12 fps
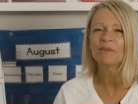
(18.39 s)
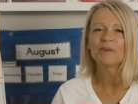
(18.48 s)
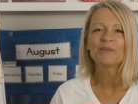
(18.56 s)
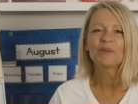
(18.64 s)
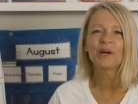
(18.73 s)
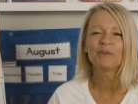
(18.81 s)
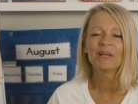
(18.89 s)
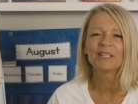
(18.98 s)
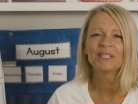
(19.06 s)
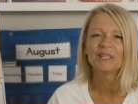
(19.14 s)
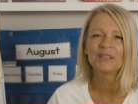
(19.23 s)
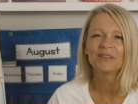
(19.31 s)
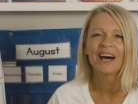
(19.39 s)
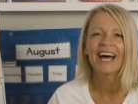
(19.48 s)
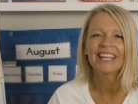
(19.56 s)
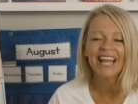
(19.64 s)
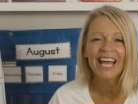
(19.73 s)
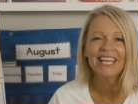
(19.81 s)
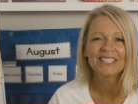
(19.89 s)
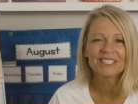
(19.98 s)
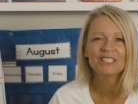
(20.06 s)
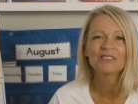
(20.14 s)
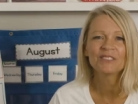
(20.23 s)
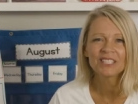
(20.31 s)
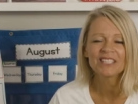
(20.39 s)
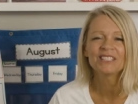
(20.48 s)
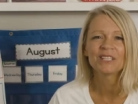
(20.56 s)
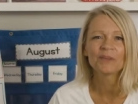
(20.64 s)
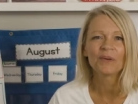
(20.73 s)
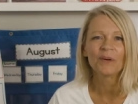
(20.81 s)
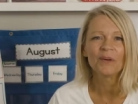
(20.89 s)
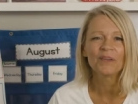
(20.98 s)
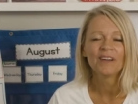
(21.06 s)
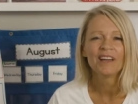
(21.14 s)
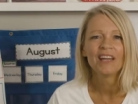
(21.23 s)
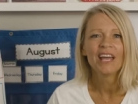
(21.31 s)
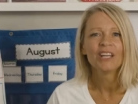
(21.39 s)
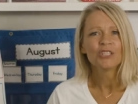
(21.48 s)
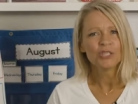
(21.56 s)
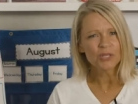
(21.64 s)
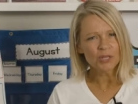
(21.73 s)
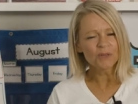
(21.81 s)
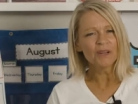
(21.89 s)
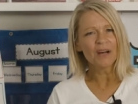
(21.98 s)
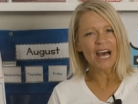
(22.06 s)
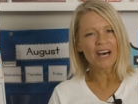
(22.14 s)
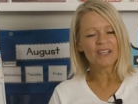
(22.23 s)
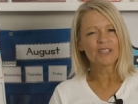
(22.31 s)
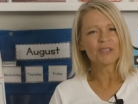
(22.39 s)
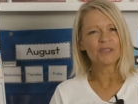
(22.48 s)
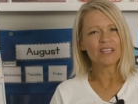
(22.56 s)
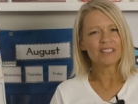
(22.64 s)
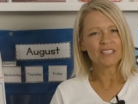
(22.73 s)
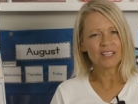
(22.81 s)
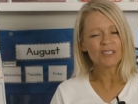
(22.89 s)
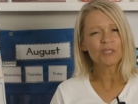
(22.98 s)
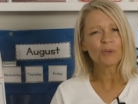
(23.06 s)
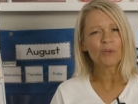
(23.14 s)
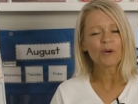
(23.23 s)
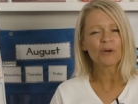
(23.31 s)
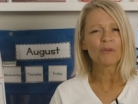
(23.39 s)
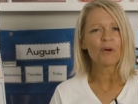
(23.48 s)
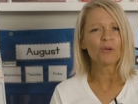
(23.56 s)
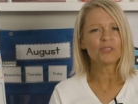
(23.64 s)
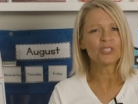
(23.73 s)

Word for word: before we do, I'd like to do Tootsie Roll. Do you know how to do the Tootsie Roll